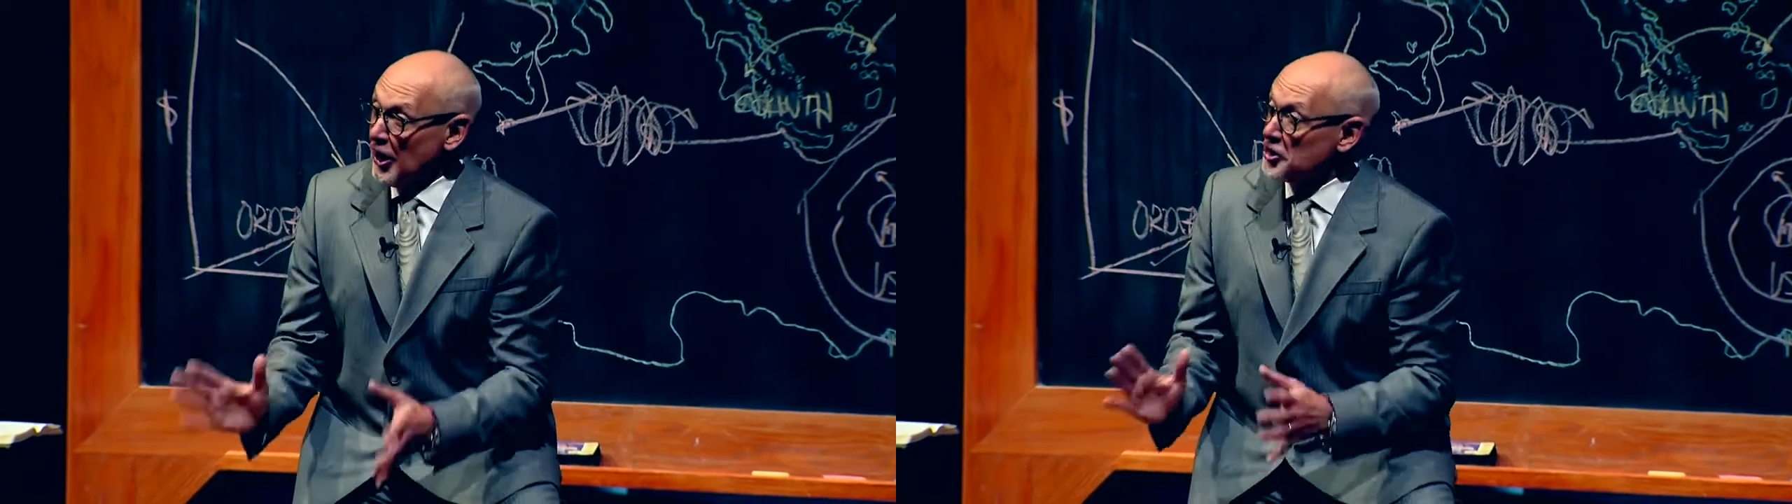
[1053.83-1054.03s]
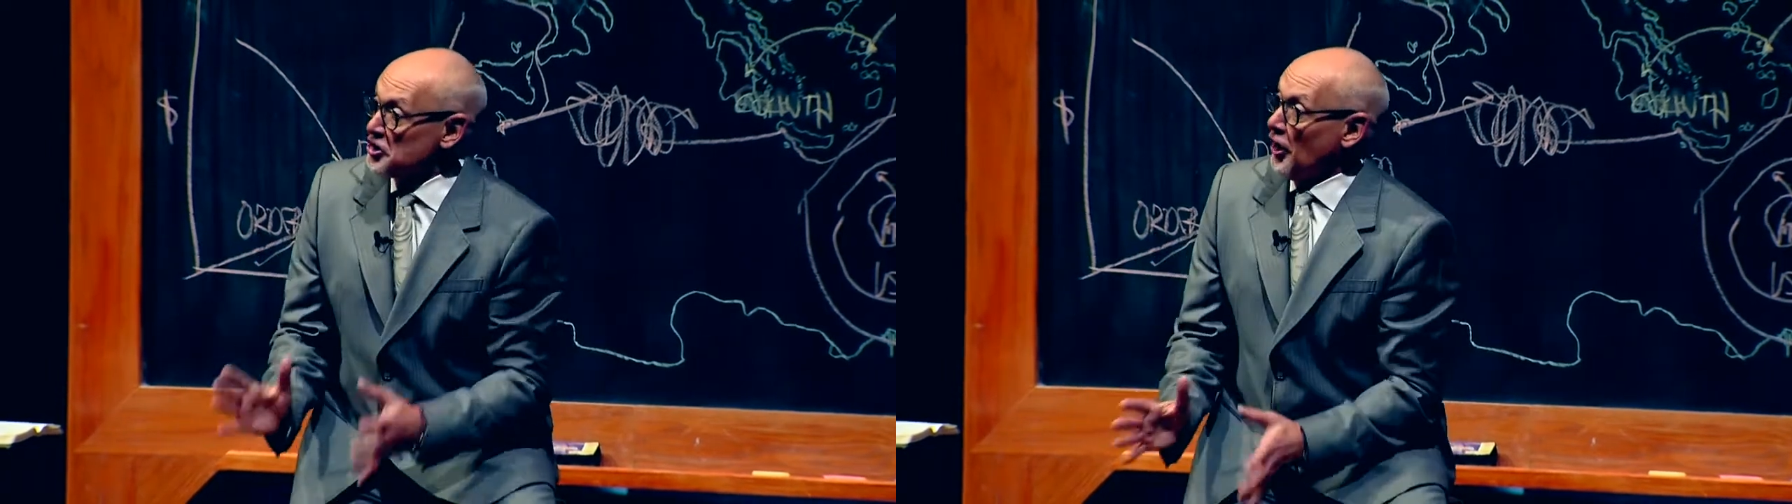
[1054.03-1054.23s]

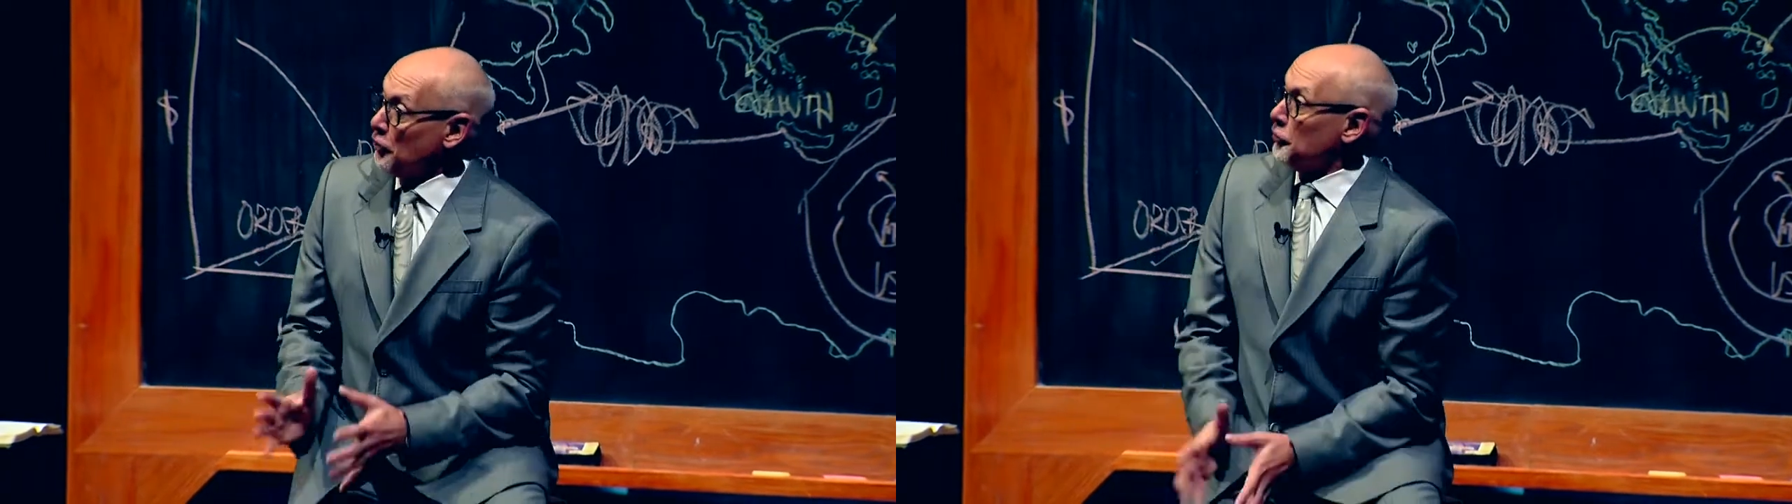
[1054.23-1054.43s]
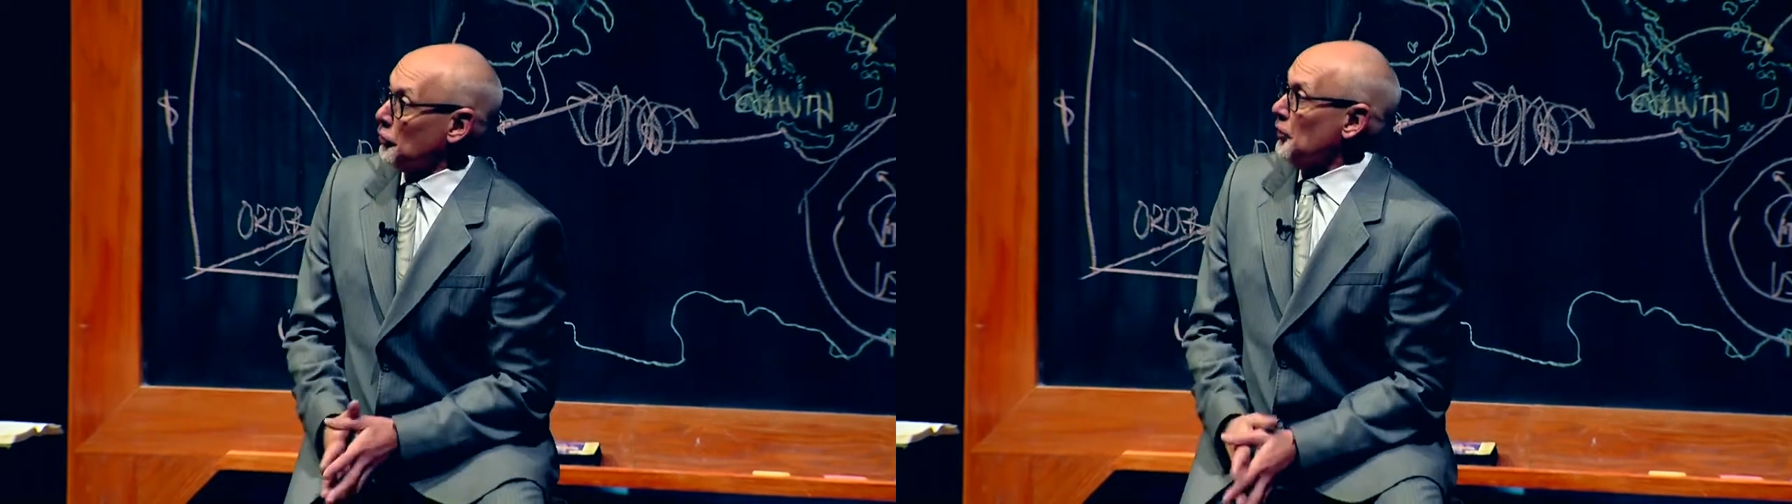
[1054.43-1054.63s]

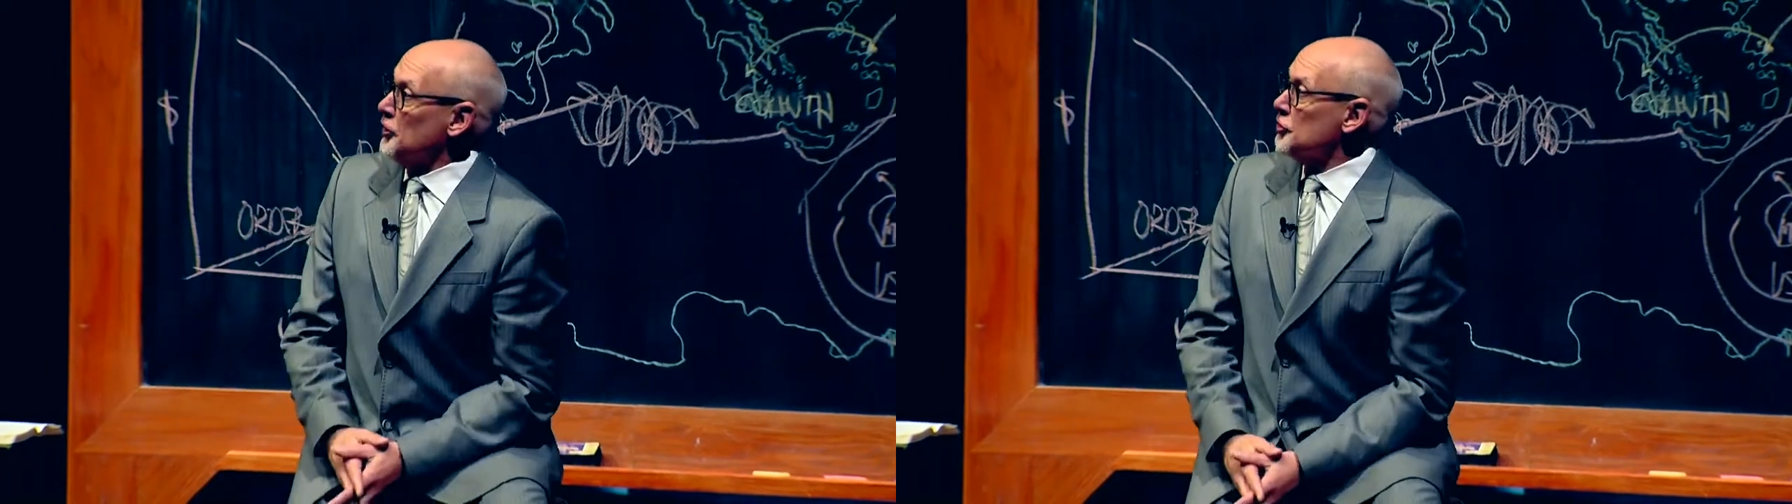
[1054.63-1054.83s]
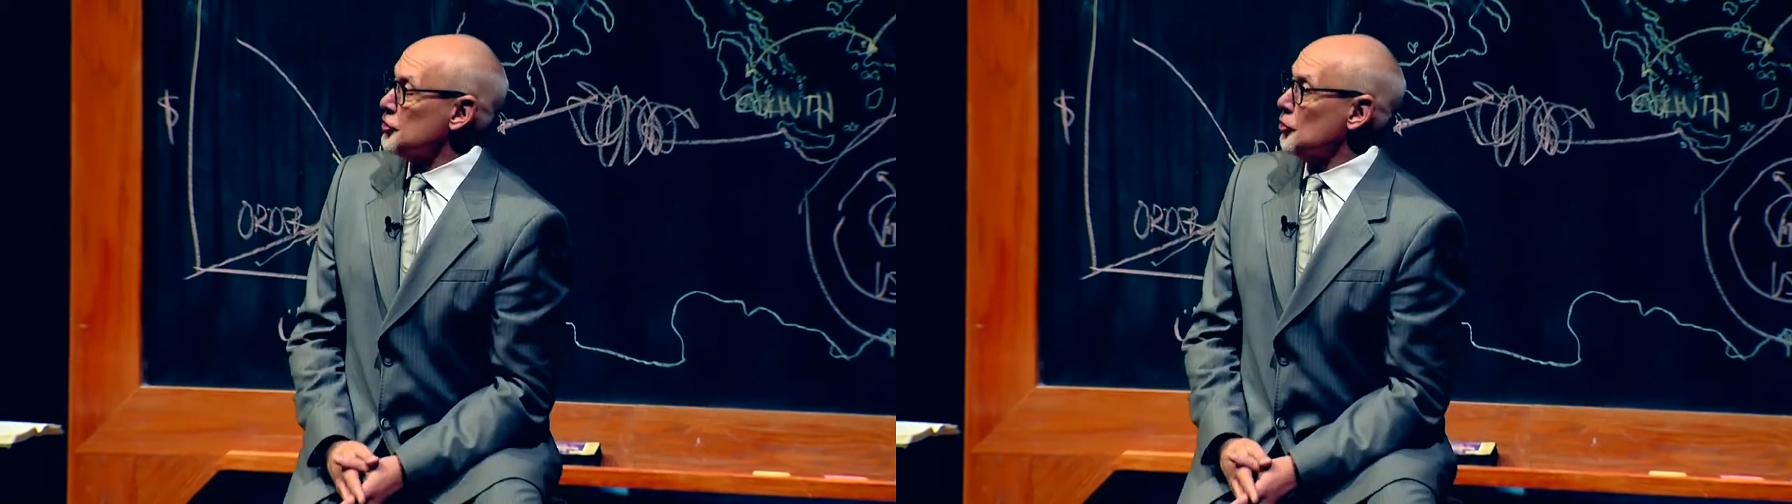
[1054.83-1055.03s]
shelter in the
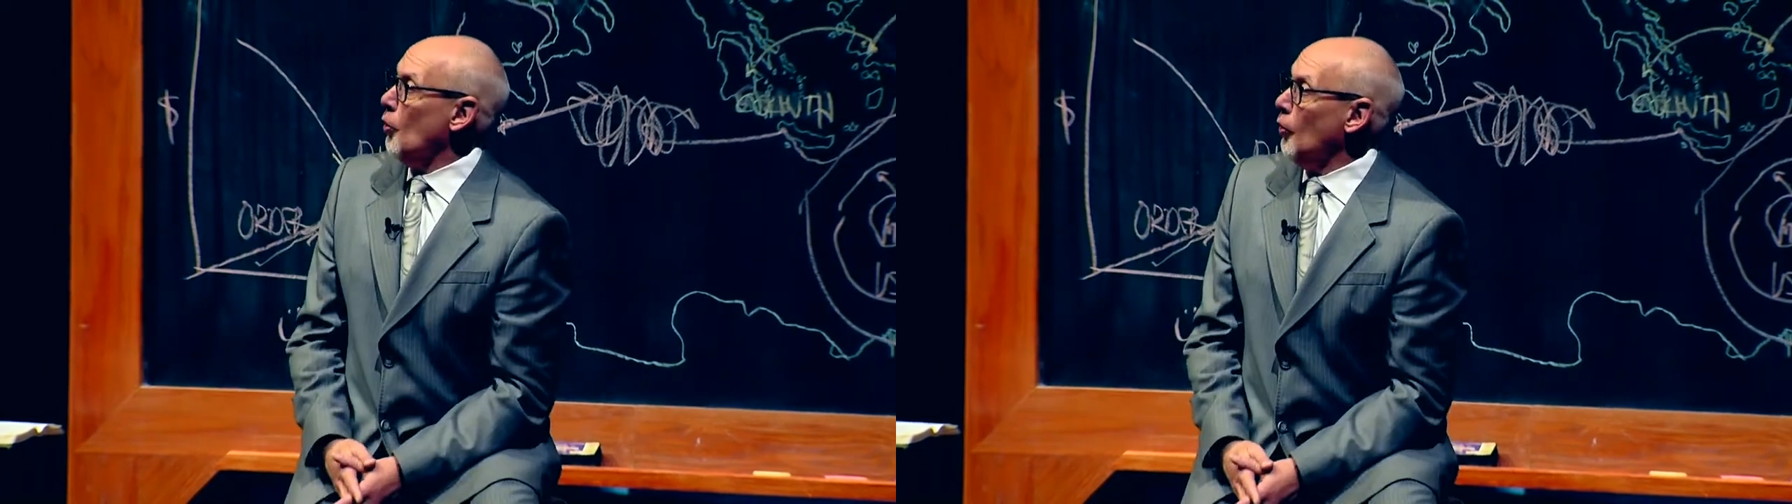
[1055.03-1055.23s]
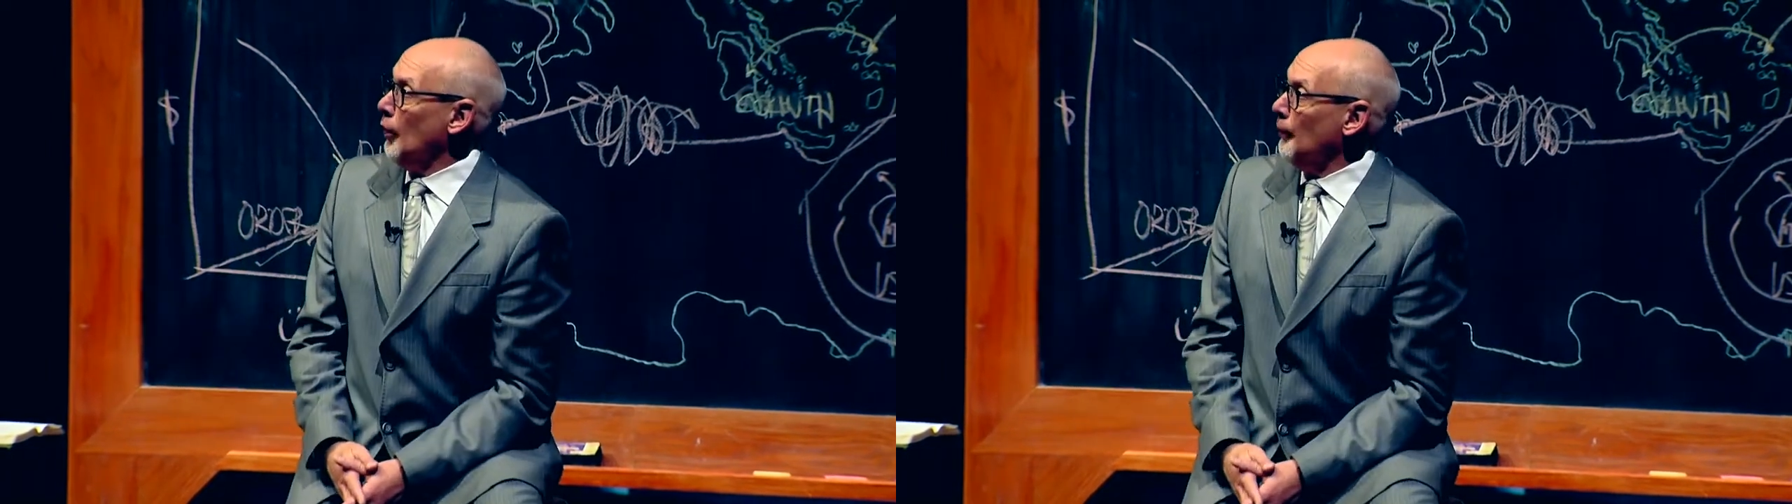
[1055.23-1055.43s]

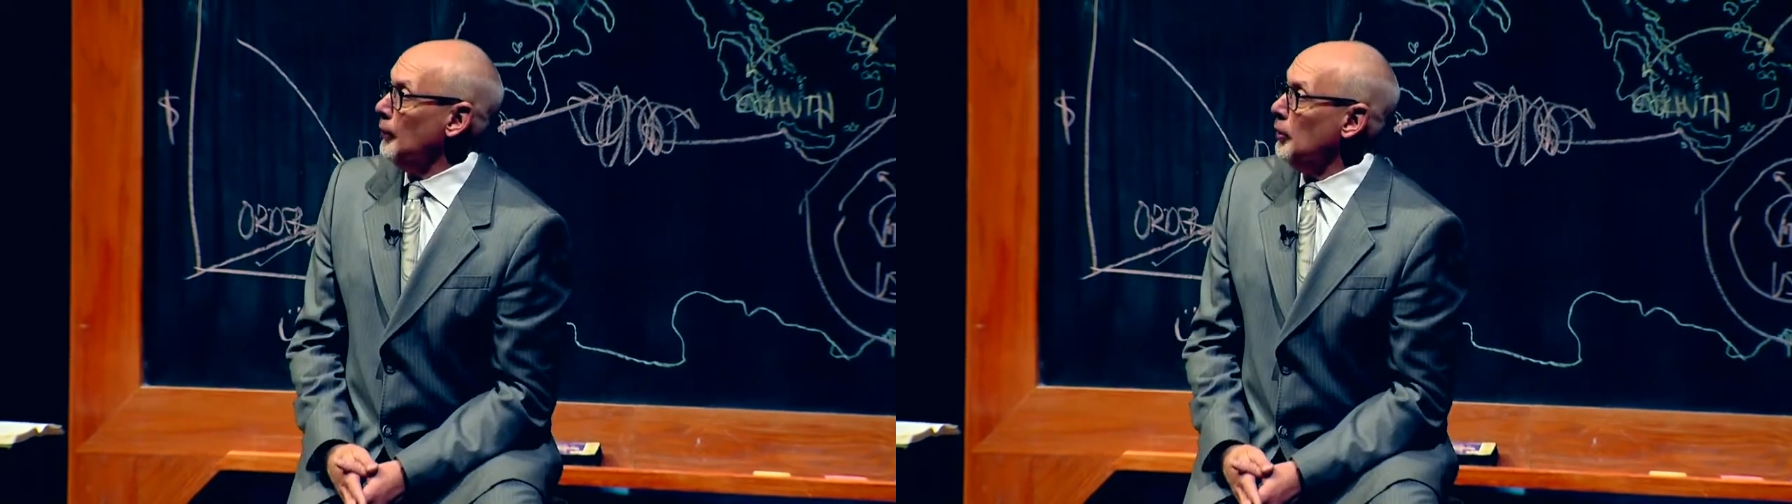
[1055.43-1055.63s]
storm.